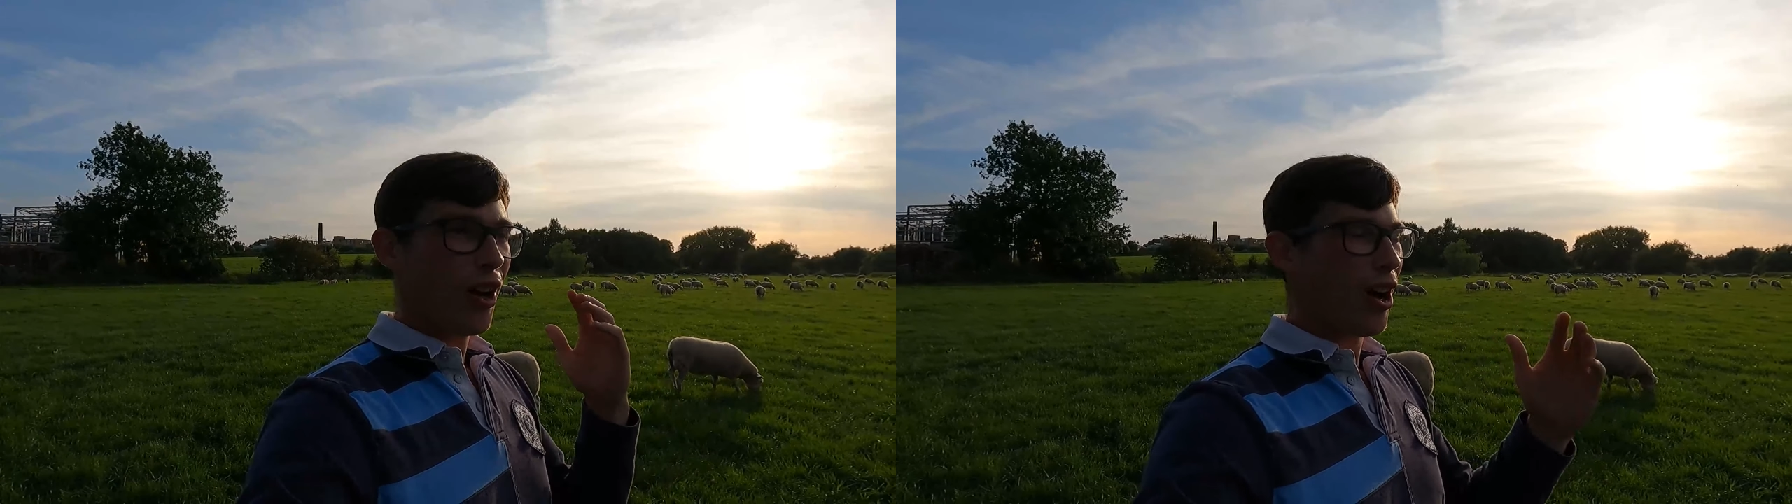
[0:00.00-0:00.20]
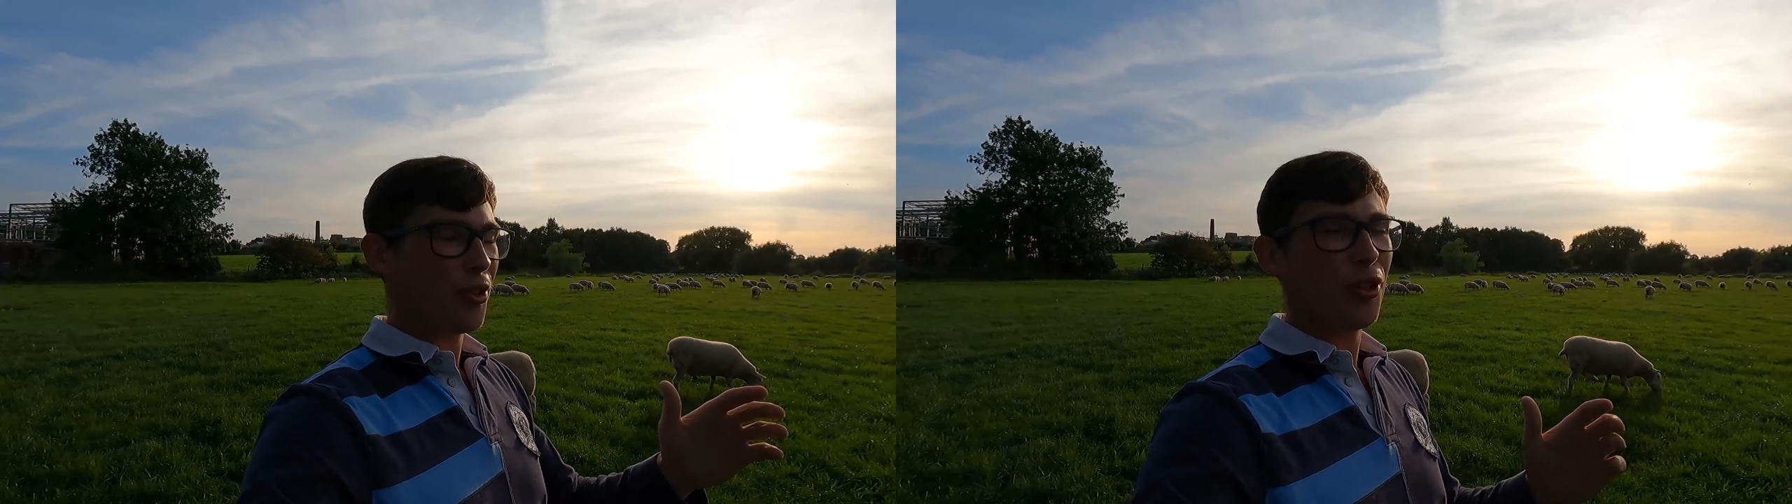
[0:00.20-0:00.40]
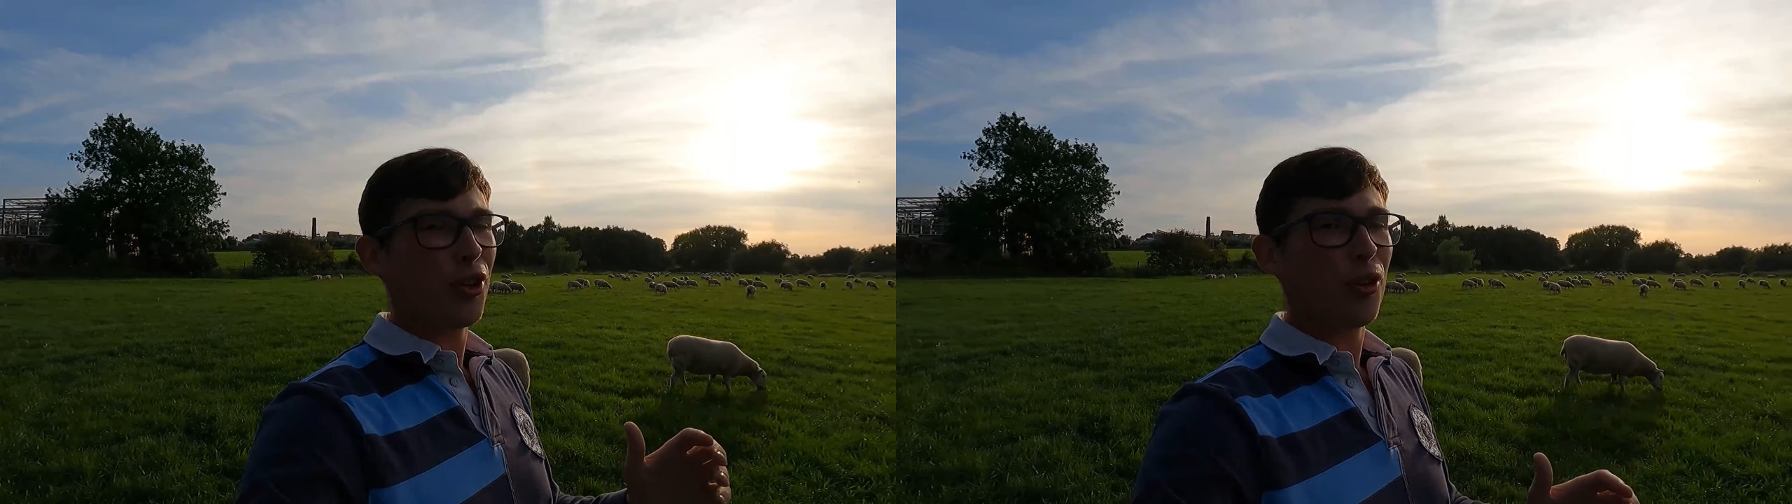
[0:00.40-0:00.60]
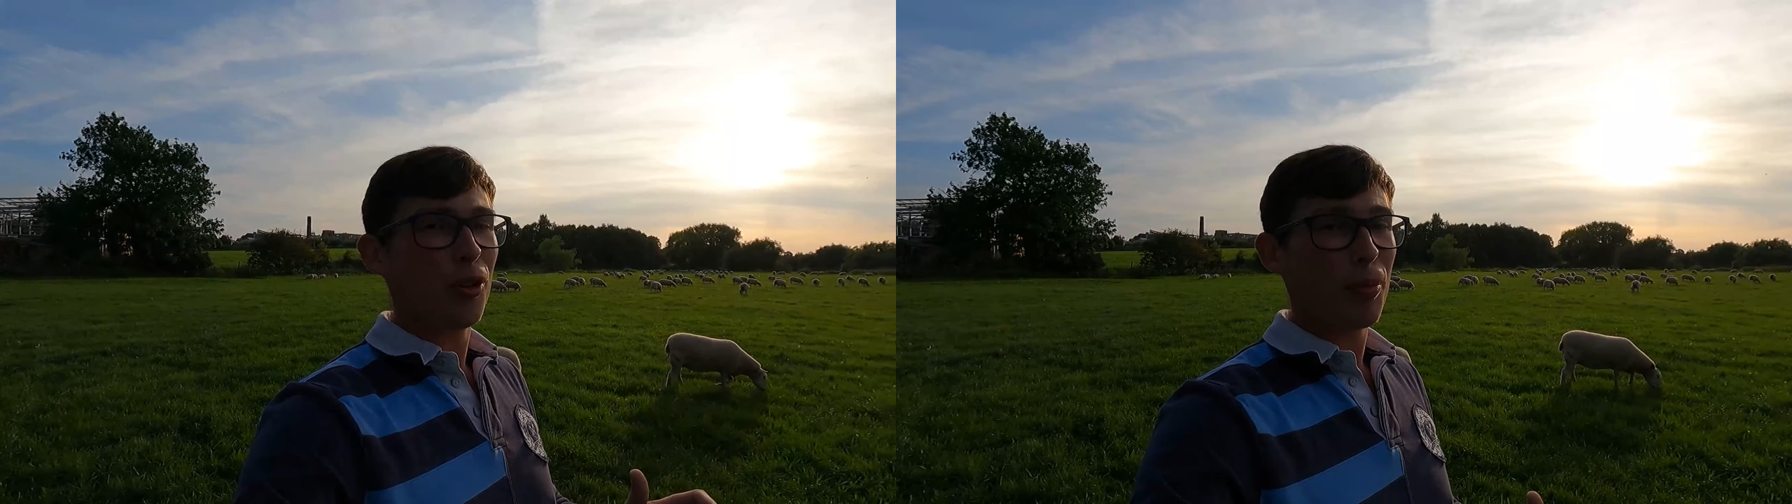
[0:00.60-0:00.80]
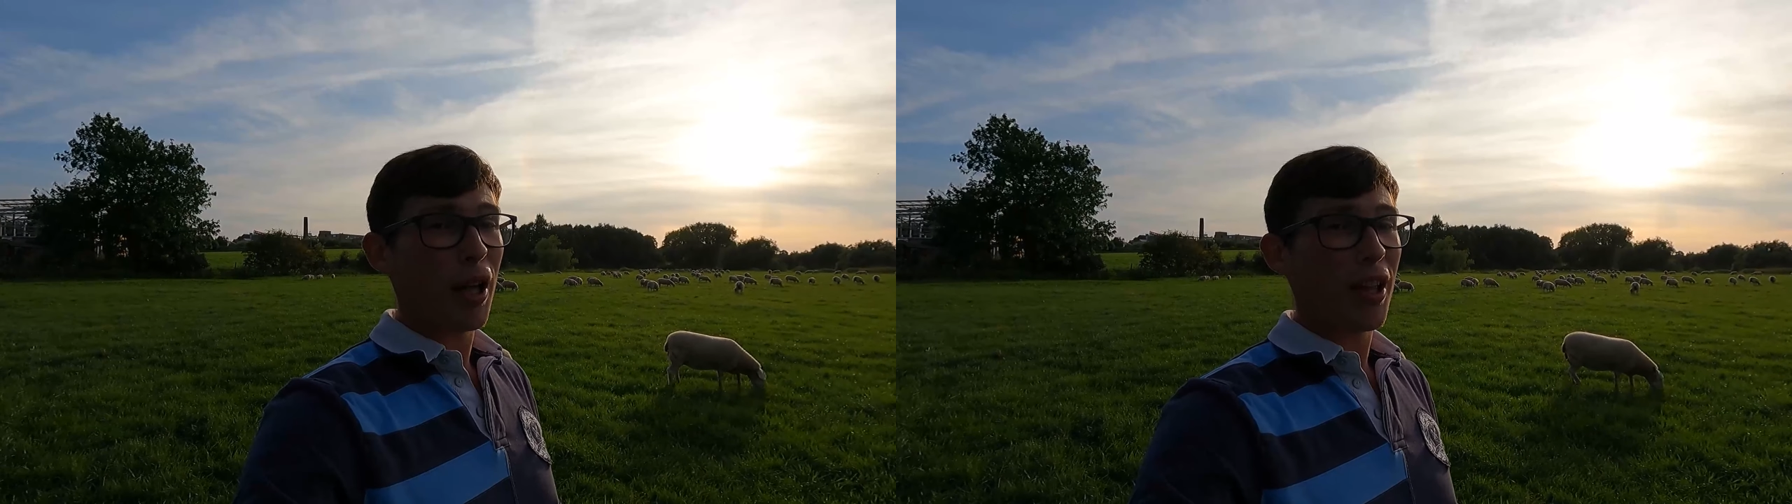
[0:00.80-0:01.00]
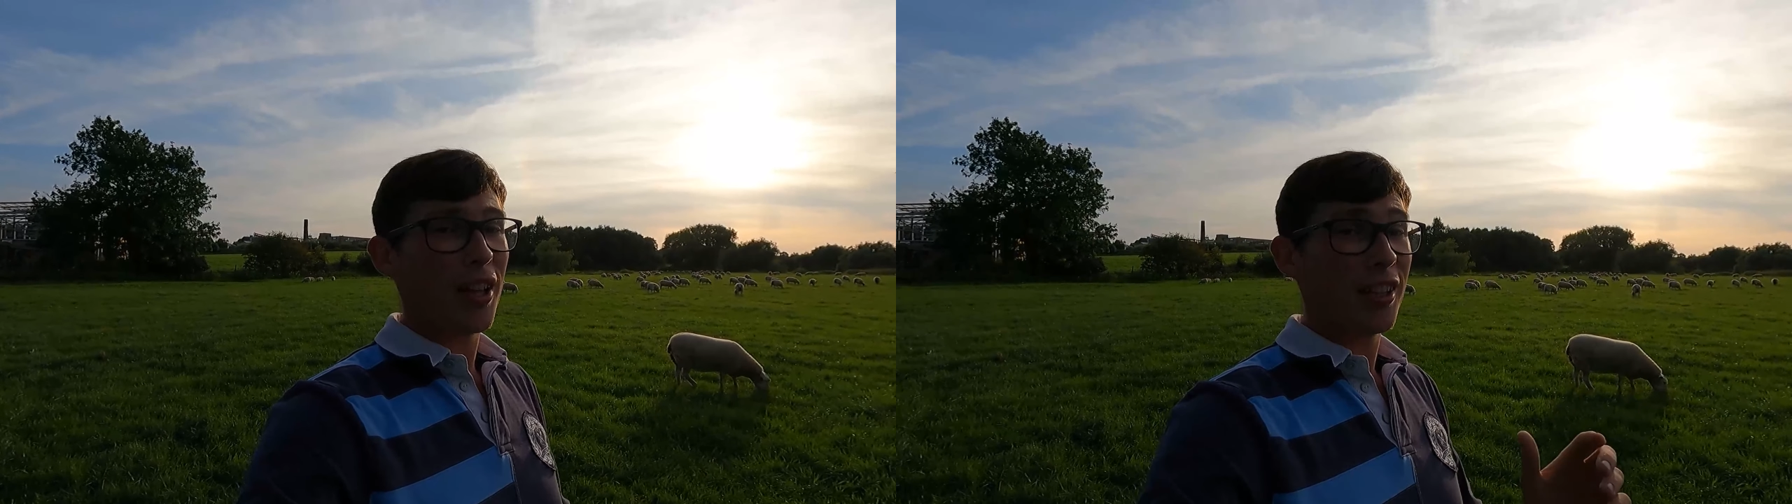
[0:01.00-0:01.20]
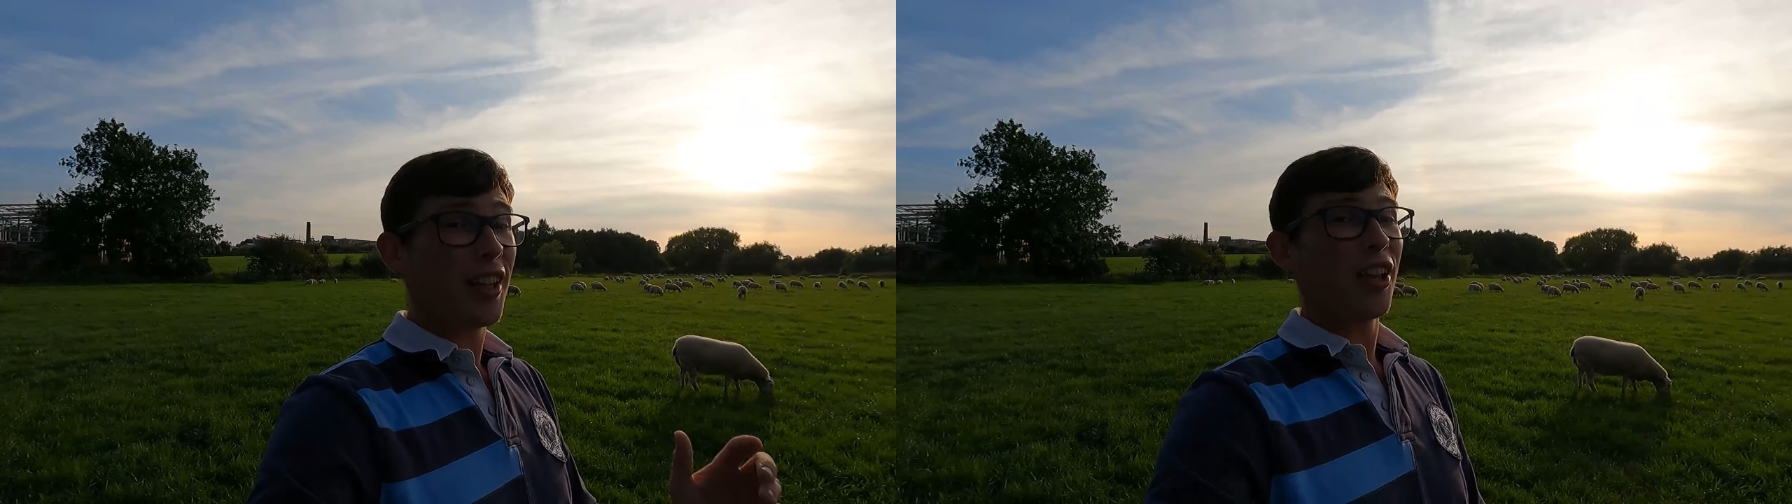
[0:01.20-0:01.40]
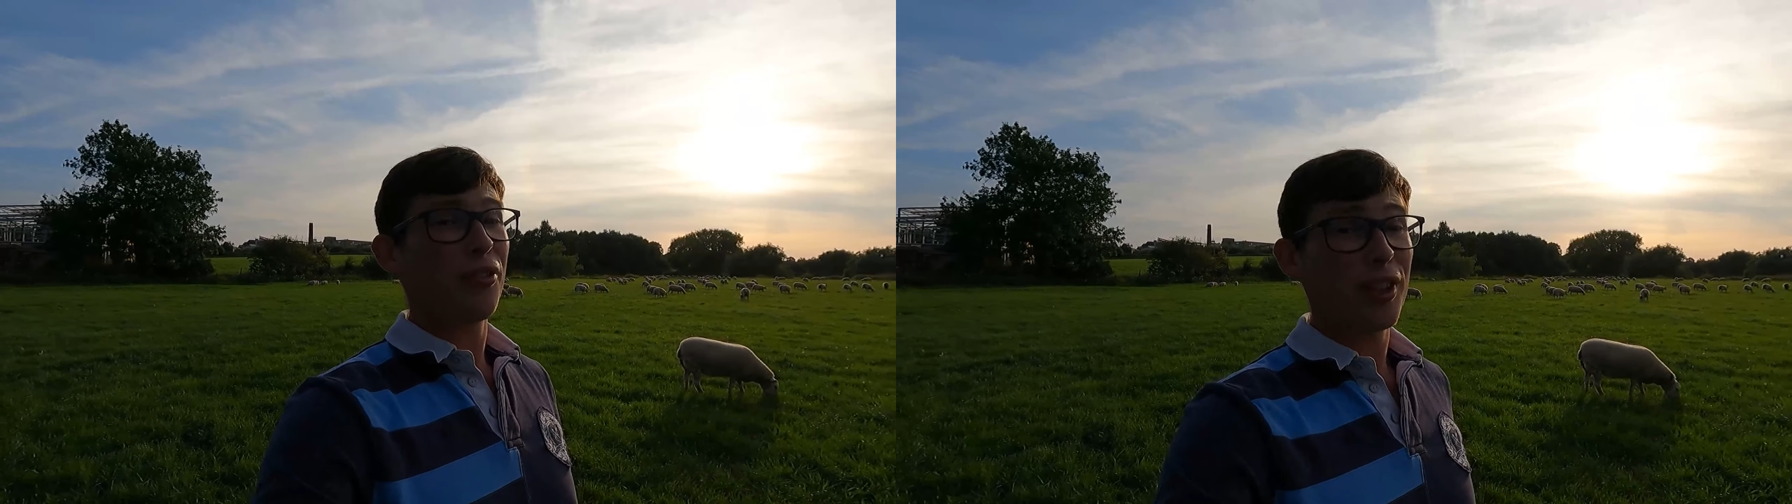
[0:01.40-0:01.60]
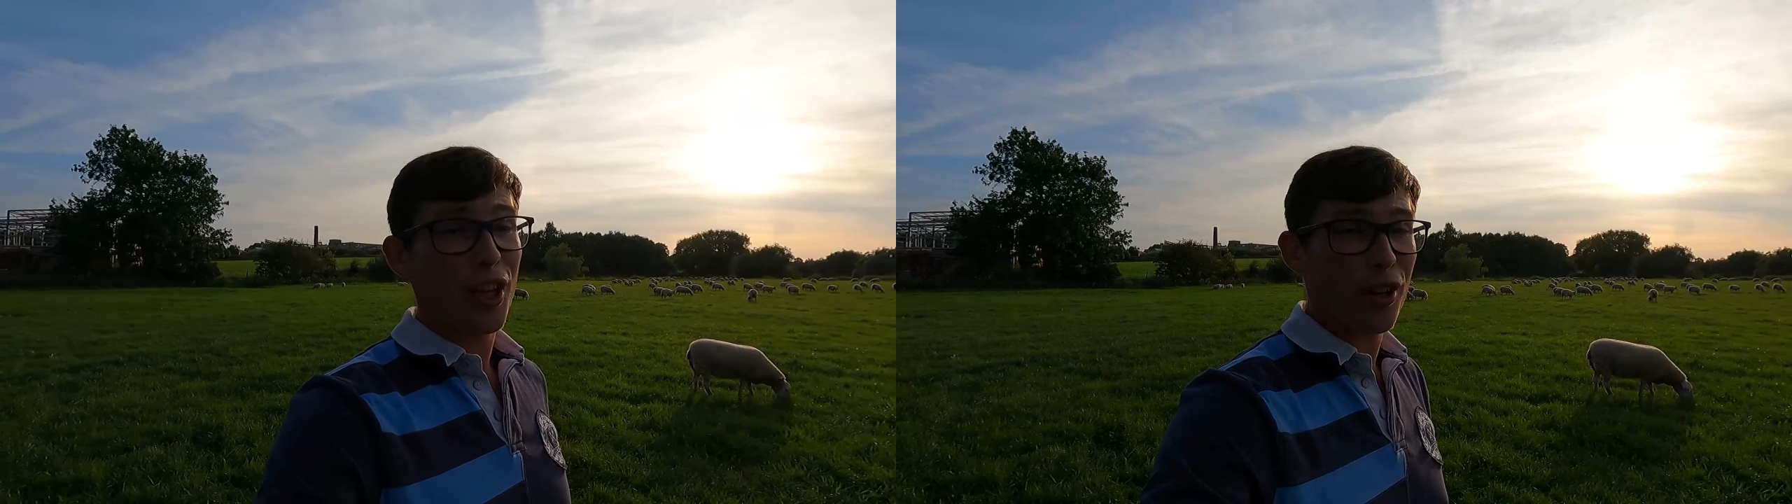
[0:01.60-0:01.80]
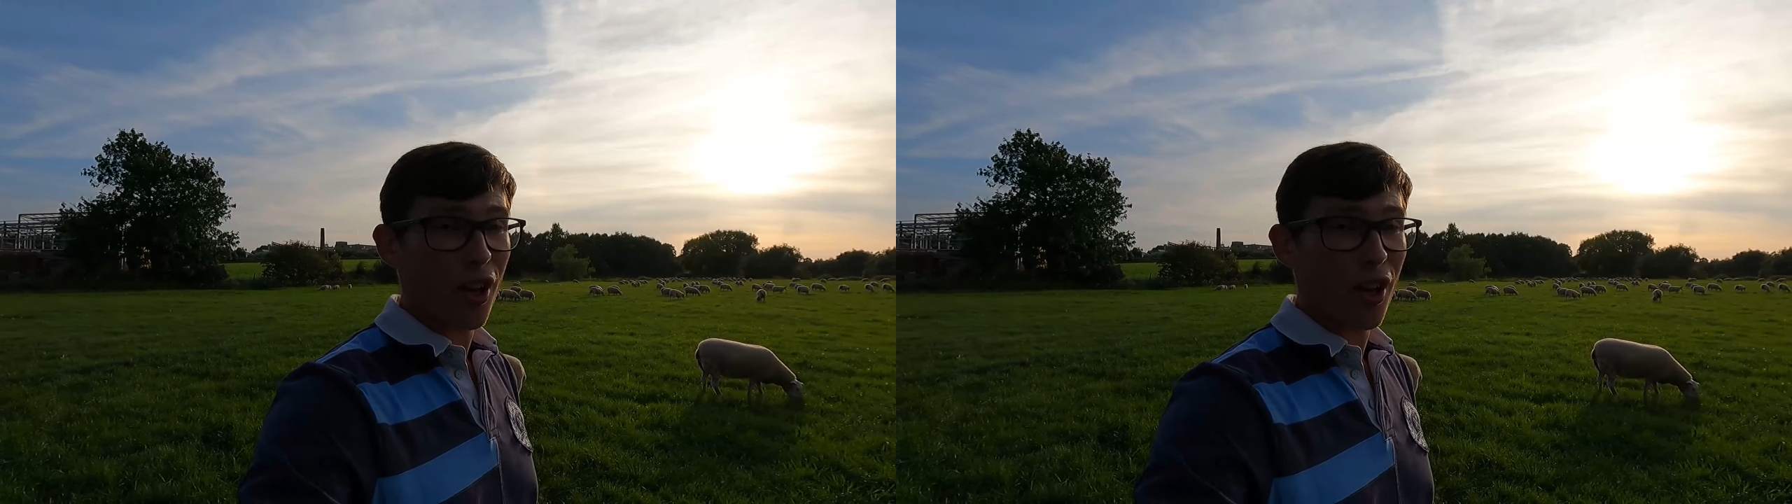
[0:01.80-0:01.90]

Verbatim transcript: I'll talk all about that in the next video